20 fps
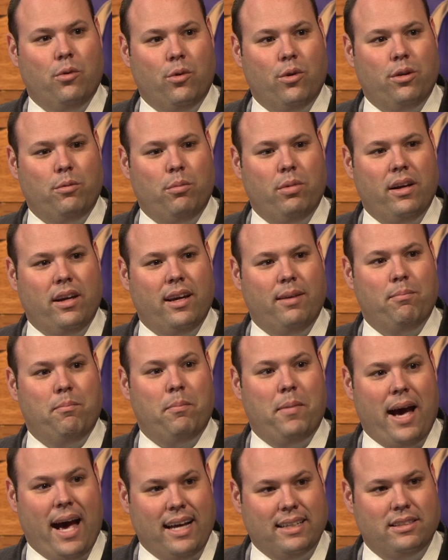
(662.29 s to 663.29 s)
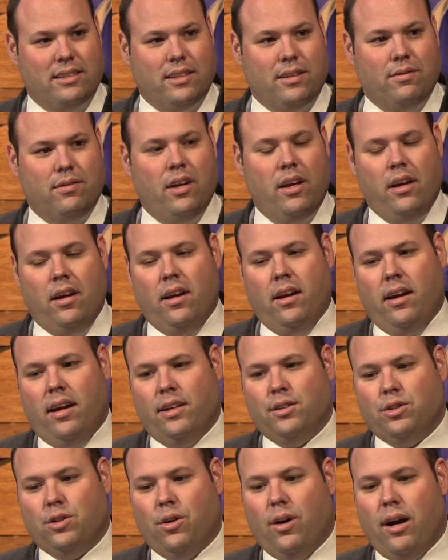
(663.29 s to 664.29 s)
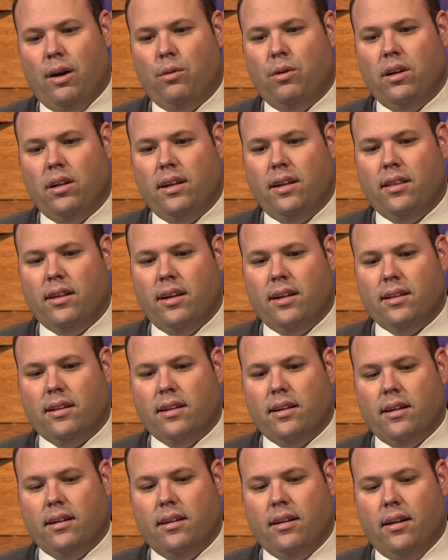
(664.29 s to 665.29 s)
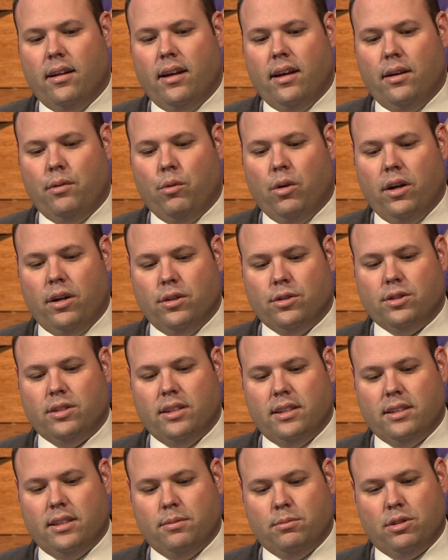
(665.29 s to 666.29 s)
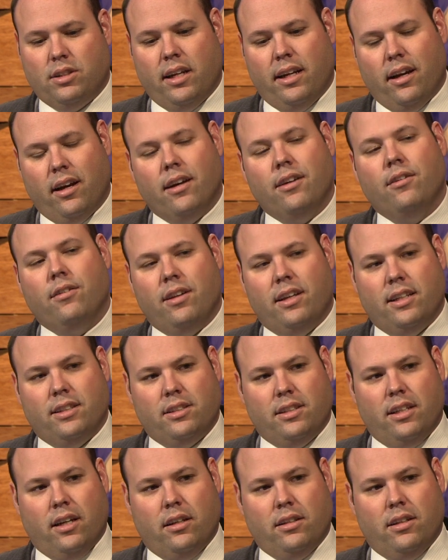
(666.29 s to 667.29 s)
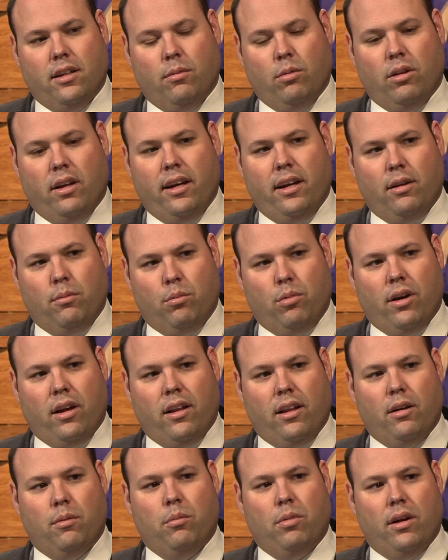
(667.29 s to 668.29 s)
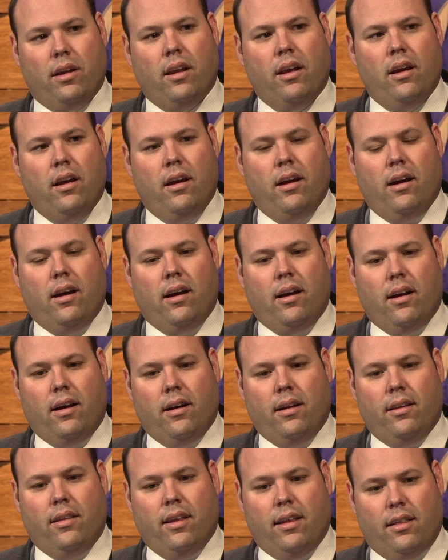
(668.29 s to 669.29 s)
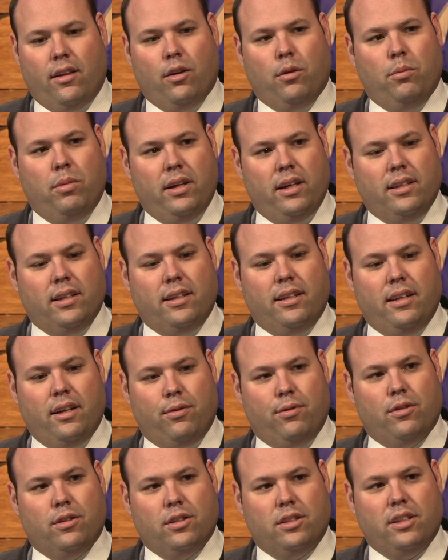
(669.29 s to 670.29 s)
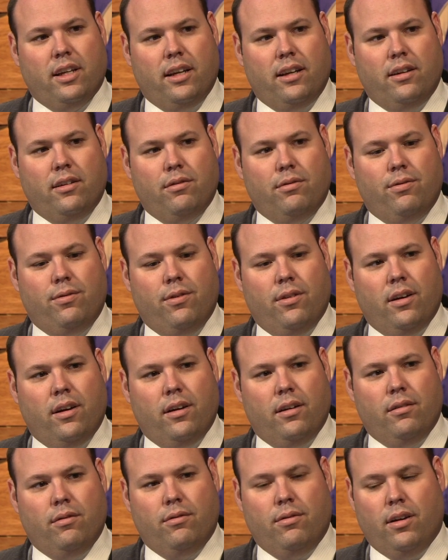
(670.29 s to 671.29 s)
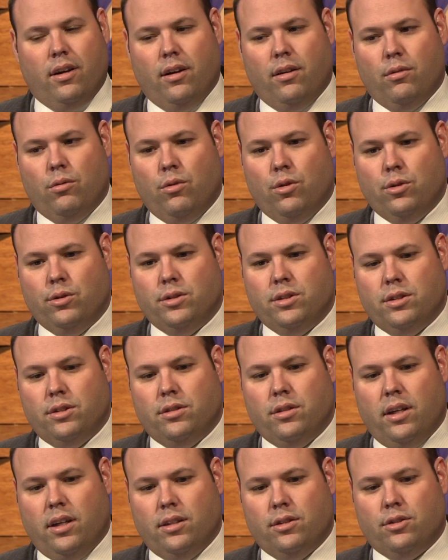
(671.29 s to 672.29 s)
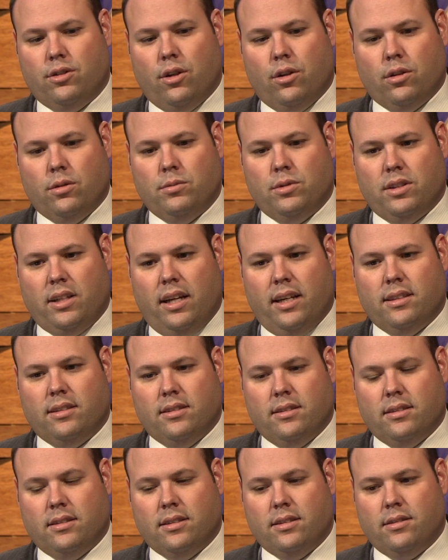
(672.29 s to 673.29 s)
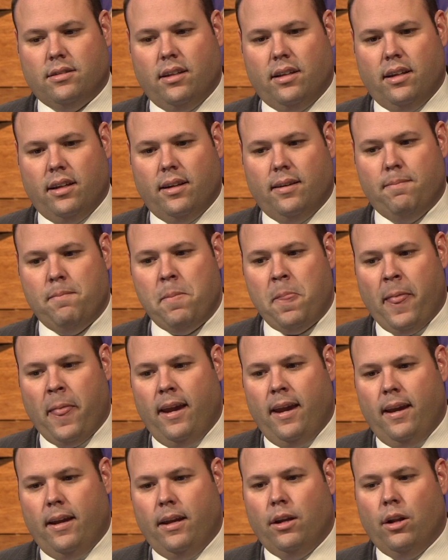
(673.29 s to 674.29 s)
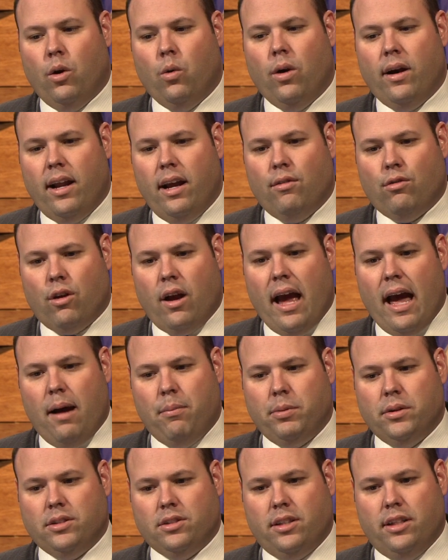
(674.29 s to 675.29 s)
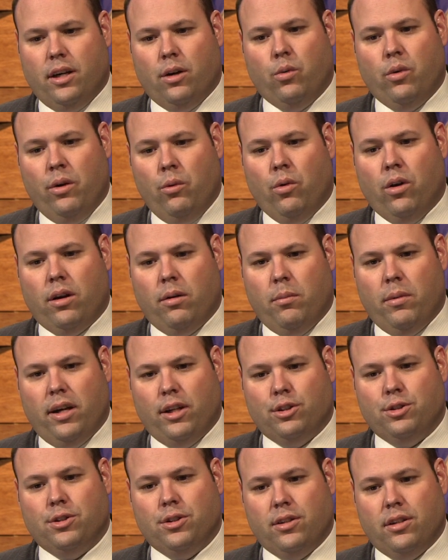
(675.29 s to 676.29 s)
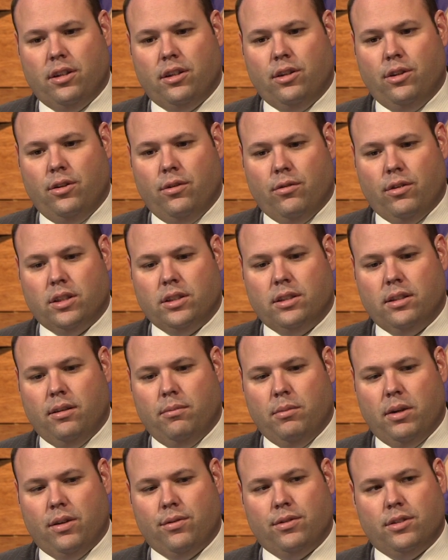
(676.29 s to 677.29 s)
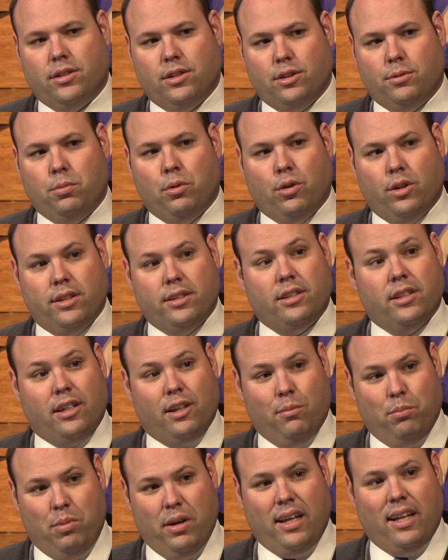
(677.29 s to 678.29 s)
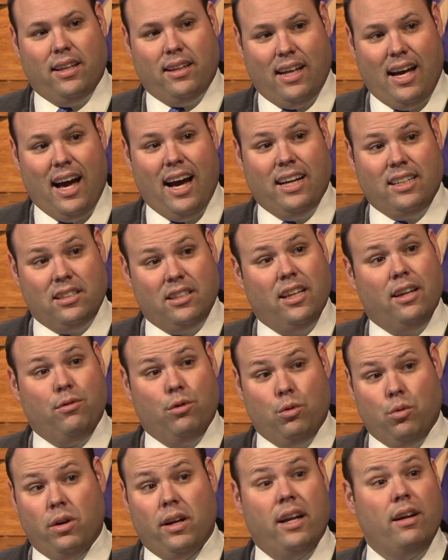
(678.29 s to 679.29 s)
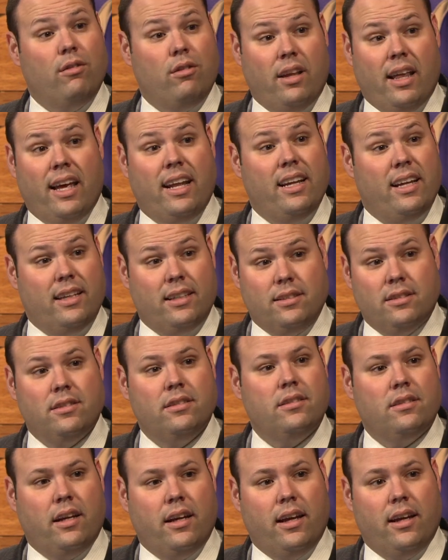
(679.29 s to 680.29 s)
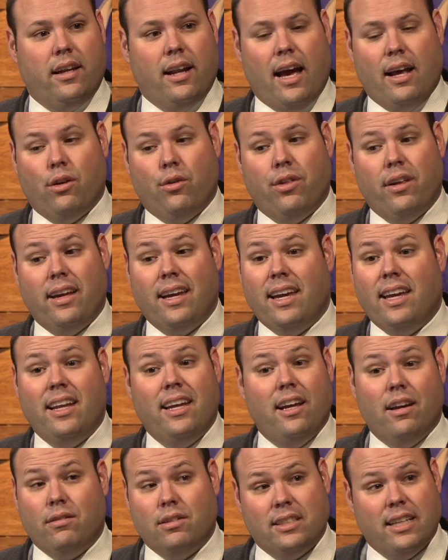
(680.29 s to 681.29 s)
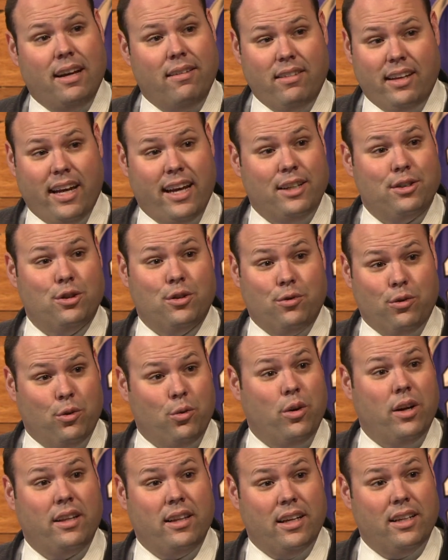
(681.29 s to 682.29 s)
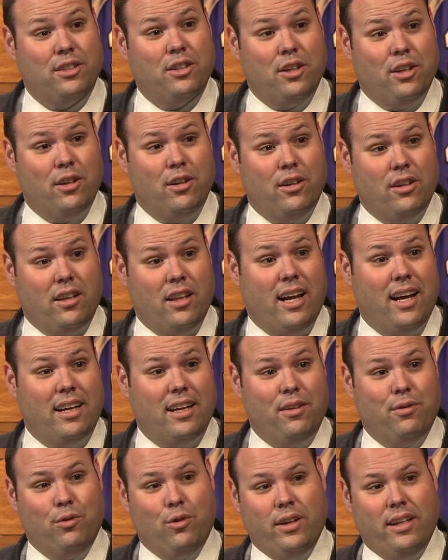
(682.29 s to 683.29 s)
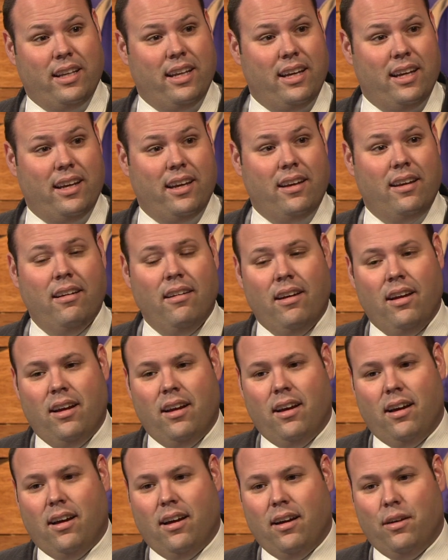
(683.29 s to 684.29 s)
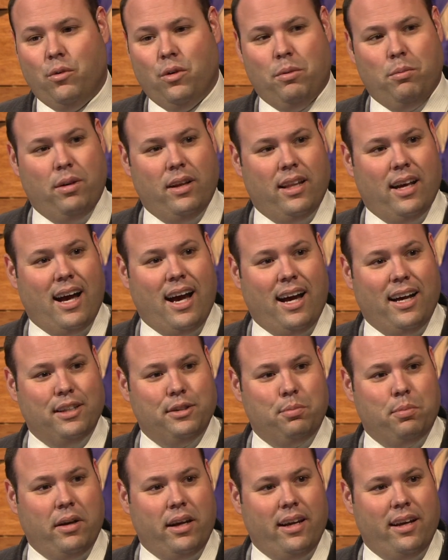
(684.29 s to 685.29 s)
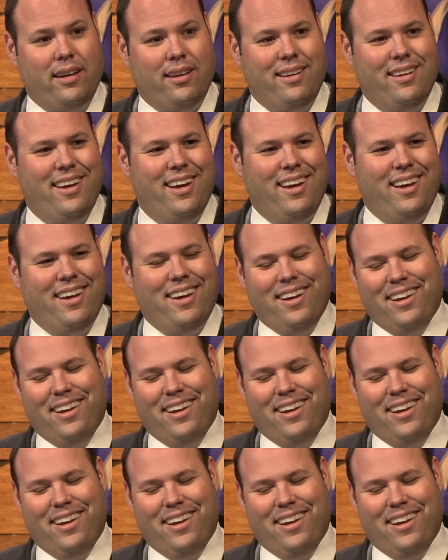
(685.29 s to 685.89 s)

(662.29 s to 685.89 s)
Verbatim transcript: would be massive. And so I really think that uh, what you'll see is them stay under the NCAA umbrella, but uh, that there'll be a different set of, of uh, rules and, and circumstances. And, and, you know, whatever happens there, we want to make sure that the University of Memphis is poised to compete at the highest level, whatever that is. And I don't think any of us have the answer for what that's going to look like. If we did, uh, we'd be the highest paid uh,